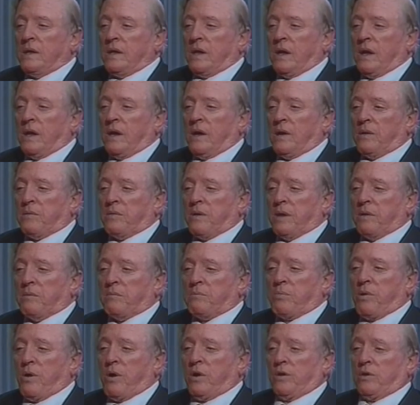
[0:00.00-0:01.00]
Uh, in
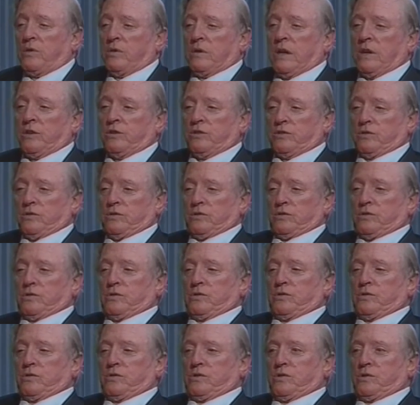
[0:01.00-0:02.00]
part, no doubt,
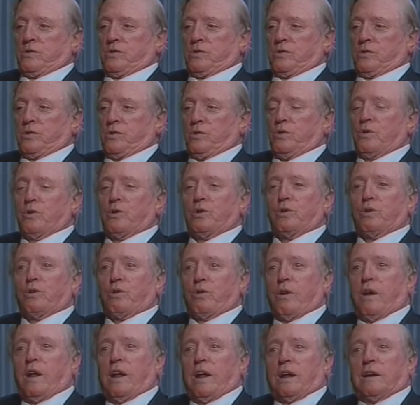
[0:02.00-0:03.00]
to
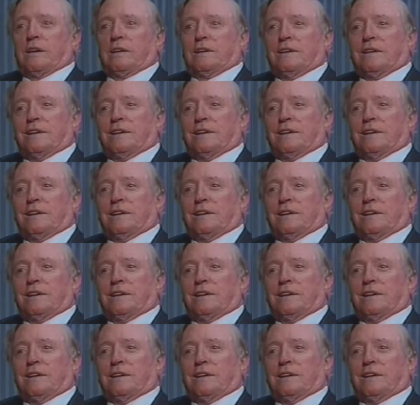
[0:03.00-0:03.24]
contract